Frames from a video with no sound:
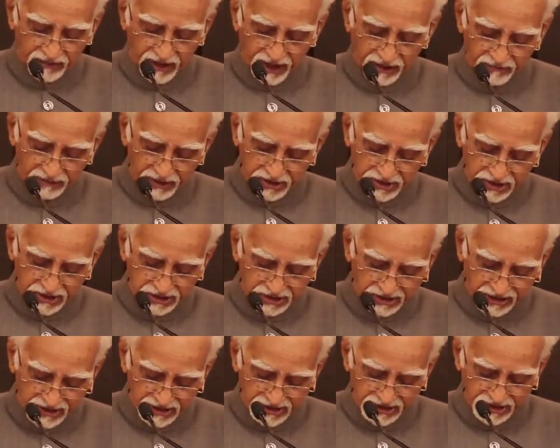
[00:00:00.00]

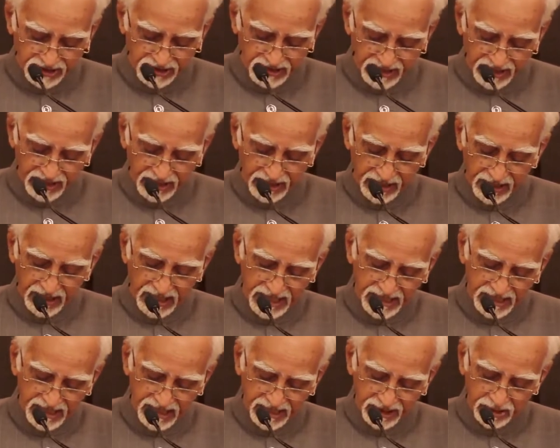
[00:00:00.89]
diversities
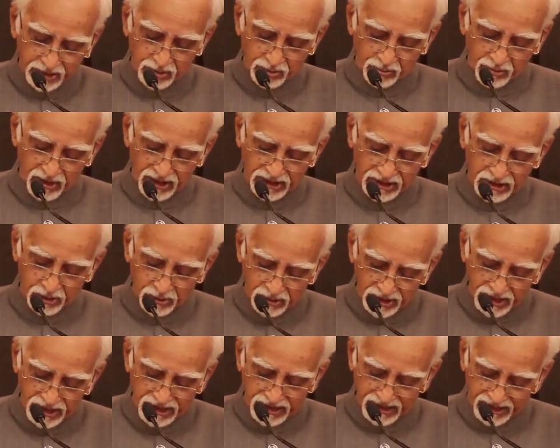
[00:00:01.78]
leading to a
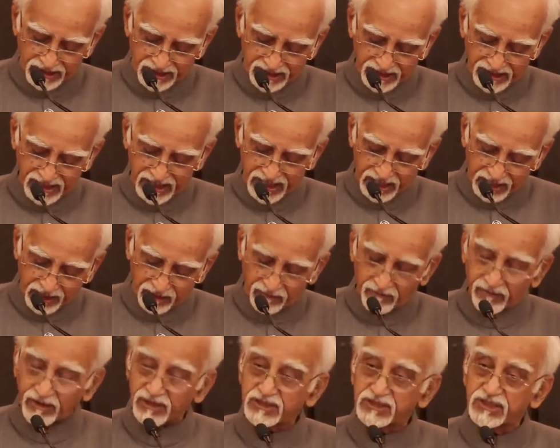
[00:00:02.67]
unity
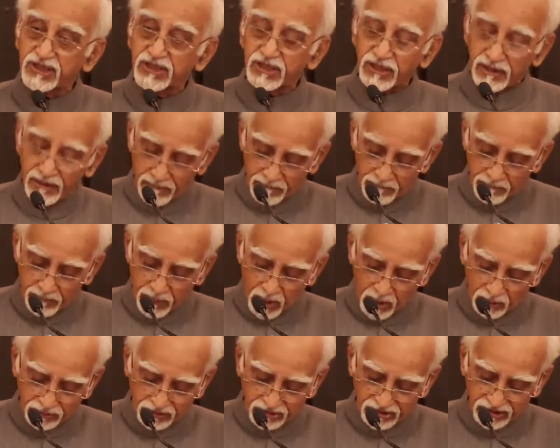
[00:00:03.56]
in which
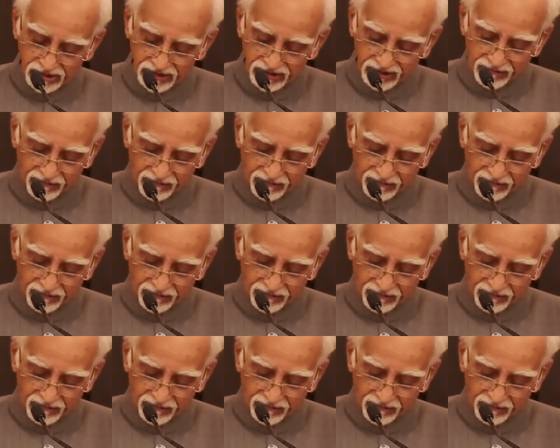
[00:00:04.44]
both the